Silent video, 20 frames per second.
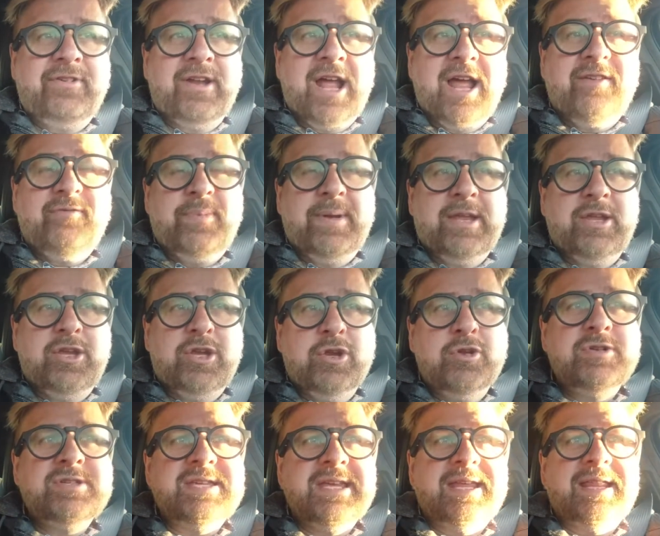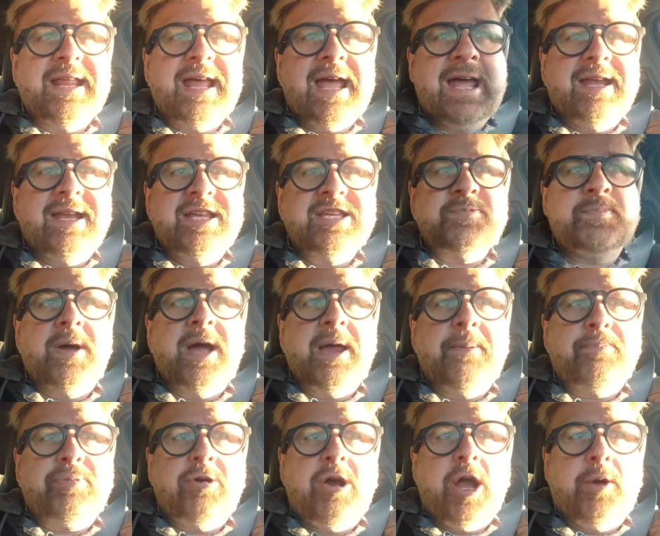and I've been using that as my
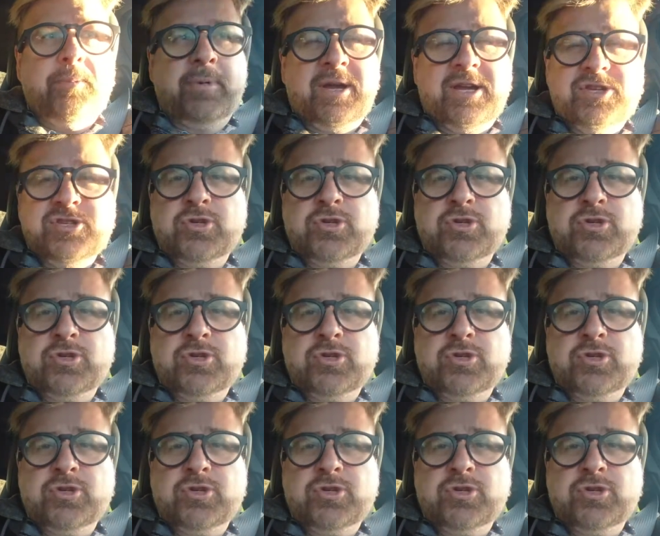primary